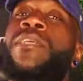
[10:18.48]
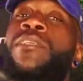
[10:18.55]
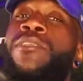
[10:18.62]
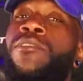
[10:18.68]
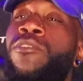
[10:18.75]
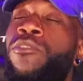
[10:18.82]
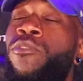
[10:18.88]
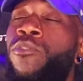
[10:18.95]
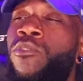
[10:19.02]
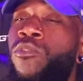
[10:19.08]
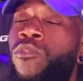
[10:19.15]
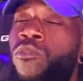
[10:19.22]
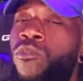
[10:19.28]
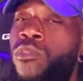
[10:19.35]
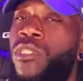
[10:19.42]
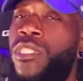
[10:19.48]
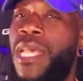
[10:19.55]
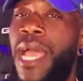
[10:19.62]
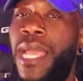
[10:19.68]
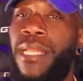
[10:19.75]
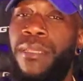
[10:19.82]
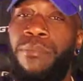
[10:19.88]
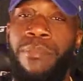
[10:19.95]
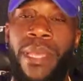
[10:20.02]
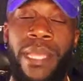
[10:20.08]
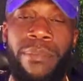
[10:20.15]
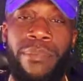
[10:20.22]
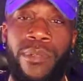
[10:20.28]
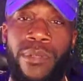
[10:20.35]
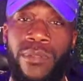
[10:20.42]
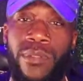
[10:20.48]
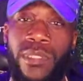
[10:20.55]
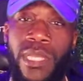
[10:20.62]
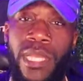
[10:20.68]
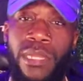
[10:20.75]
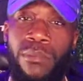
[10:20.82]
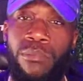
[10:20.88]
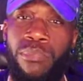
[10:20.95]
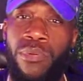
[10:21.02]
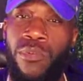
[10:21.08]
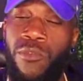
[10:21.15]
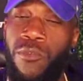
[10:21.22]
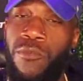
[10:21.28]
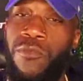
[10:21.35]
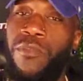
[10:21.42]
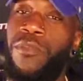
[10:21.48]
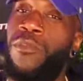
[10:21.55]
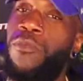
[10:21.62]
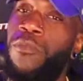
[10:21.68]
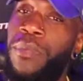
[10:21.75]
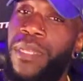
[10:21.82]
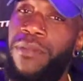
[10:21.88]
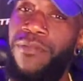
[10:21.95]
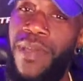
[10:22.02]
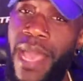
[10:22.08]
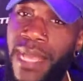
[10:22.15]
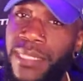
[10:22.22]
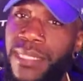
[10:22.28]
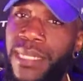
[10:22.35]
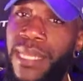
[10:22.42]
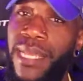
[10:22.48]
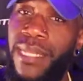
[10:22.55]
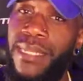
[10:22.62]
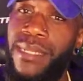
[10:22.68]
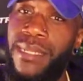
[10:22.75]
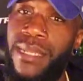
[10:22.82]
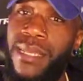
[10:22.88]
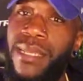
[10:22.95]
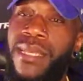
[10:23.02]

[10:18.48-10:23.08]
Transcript: You sign papers and prove you've been vaccinated.